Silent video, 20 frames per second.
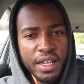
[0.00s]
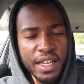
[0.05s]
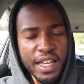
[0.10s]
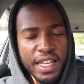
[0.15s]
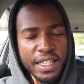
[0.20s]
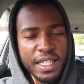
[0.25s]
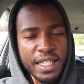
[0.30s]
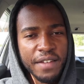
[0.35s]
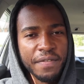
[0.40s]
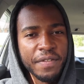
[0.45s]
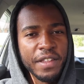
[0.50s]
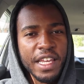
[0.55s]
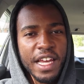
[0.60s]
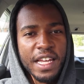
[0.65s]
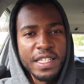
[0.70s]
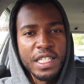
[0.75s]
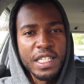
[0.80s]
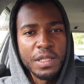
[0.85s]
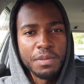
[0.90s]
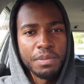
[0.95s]
It definitely
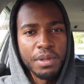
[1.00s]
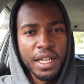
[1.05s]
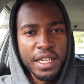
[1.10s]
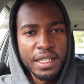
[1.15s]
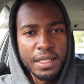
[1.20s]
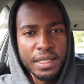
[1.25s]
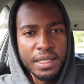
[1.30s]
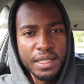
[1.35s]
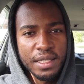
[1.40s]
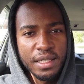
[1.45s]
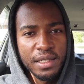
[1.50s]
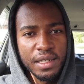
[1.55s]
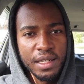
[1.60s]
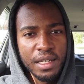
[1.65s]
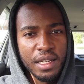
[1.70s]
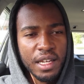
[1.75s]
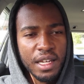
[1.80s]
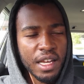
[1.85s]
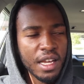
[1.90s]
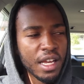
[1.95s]
has its place.
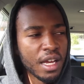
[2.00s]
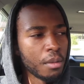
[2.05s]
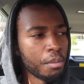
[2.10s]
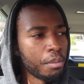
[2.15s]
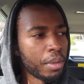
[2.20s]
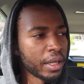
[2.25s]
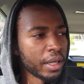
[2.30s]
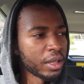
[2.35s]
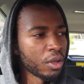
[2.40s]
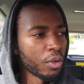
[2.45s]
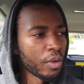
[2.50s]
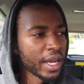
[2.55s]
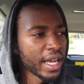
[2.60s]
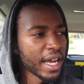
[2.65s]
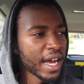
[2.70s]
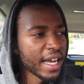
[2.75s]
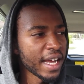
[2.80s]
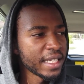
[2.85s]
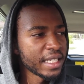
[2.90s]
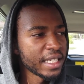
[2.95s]
But the way
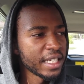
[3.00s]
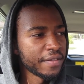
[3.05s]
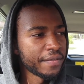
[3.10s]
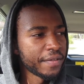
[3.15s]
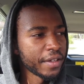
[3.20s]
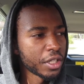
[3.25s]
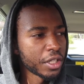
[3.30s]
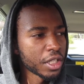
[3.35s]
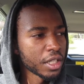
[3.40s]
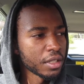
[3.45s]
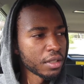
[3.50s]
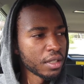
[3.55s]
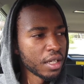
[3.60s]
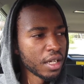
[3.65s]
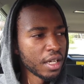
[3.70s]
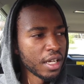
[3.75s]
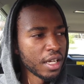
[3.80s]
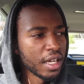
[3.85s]
I see fiction